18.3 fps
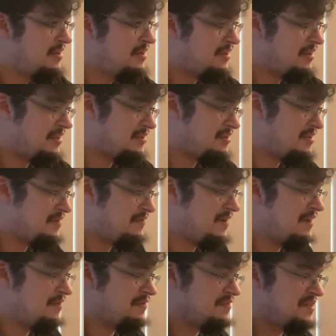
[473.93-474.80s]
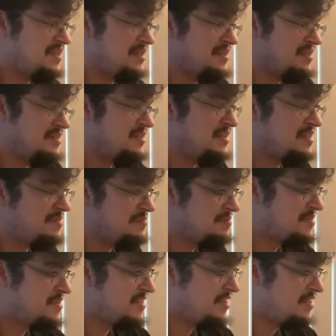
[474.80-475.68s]
like instead of seeing the
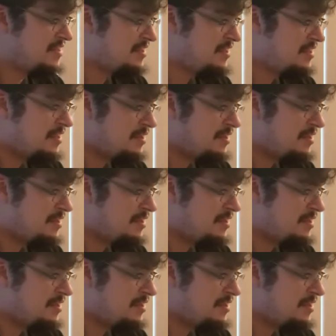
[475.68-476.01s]
seams in it.